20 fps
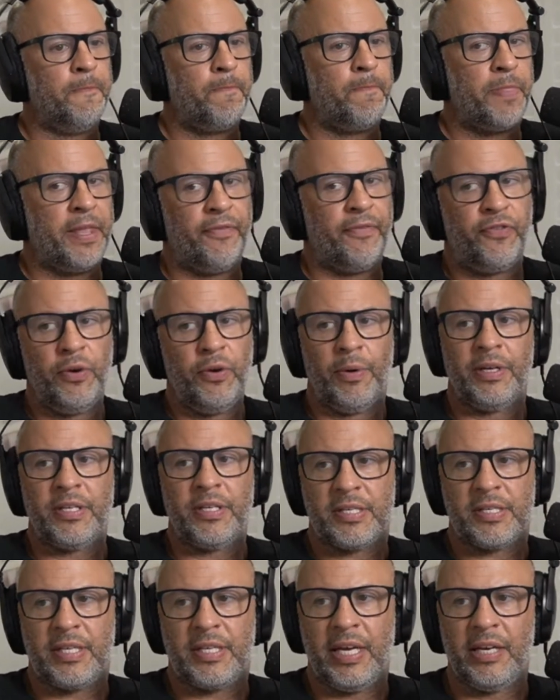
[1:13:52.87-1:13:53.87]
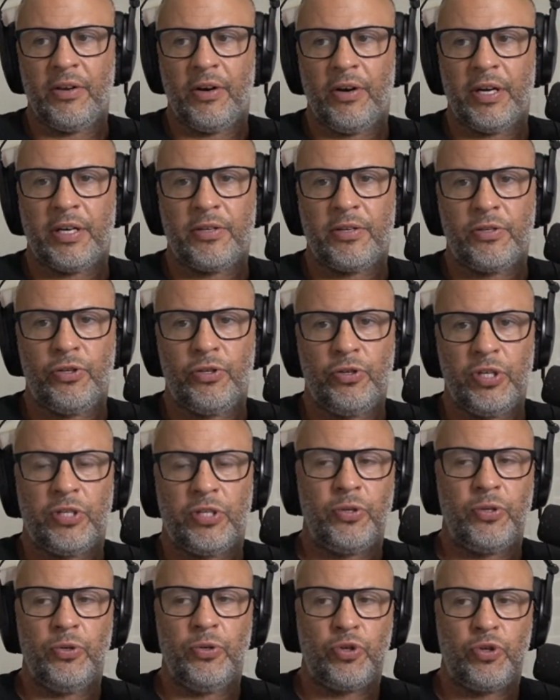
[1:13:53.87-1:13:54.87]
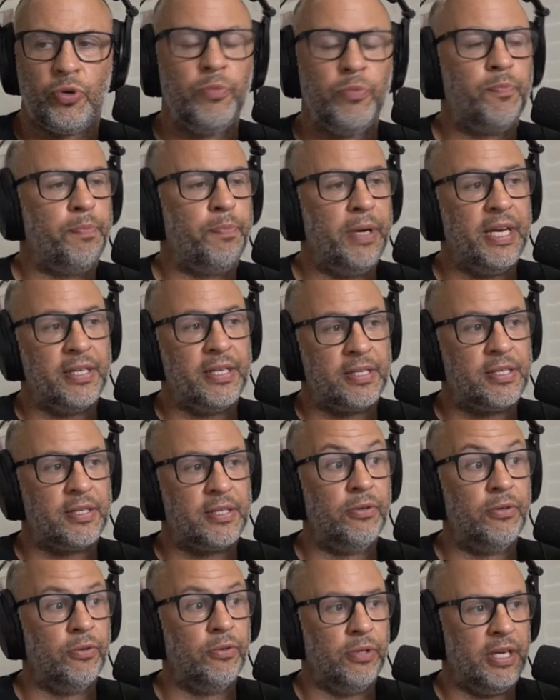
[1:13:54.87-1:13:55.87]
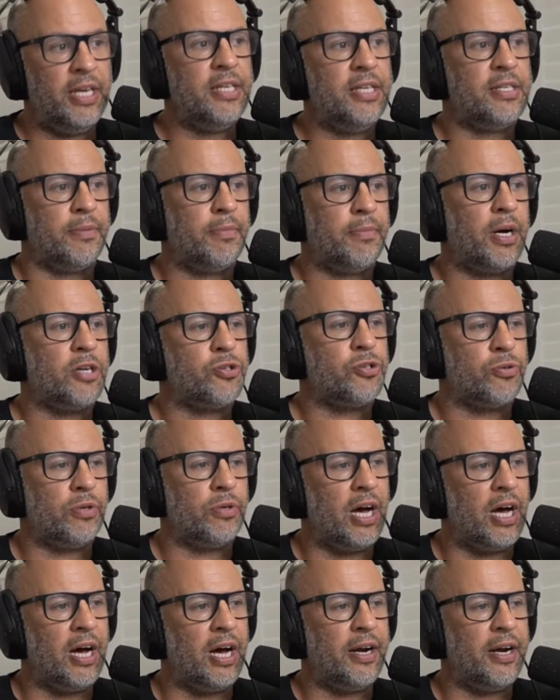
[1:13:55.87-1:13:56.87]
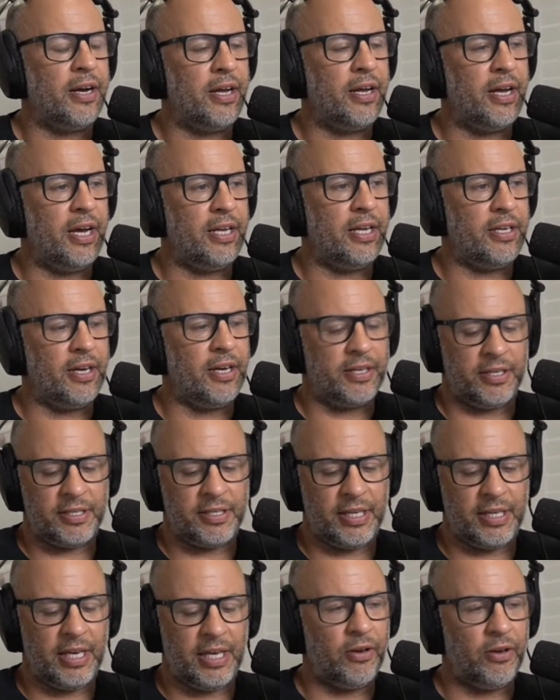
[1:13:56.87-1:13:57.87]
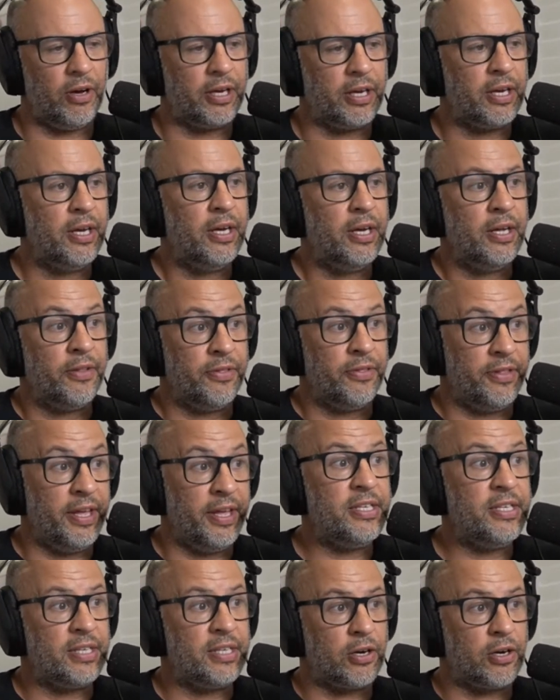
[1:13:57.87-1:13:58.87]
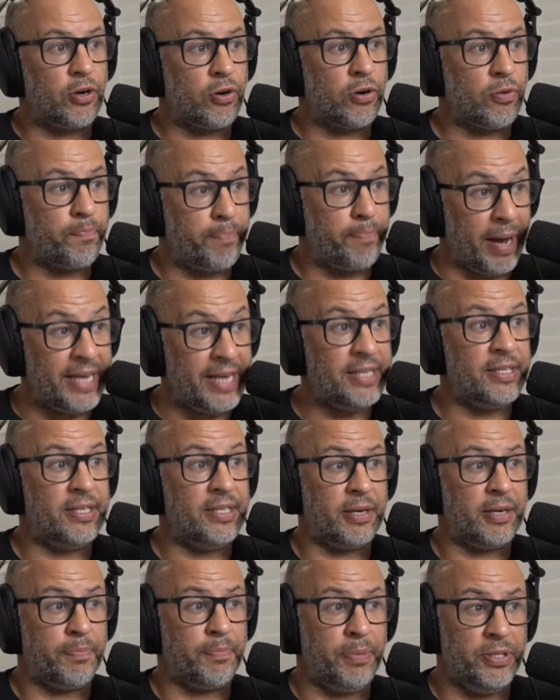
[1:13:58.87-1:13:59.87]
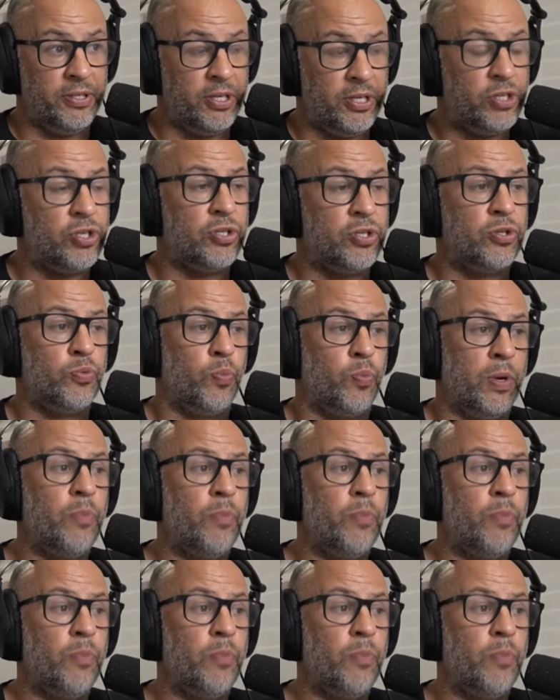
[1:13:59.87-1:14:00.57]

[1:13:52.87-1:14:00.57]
if you understand like jiu-jitsu should be and still is a martial art, and you understand like these are basic positions we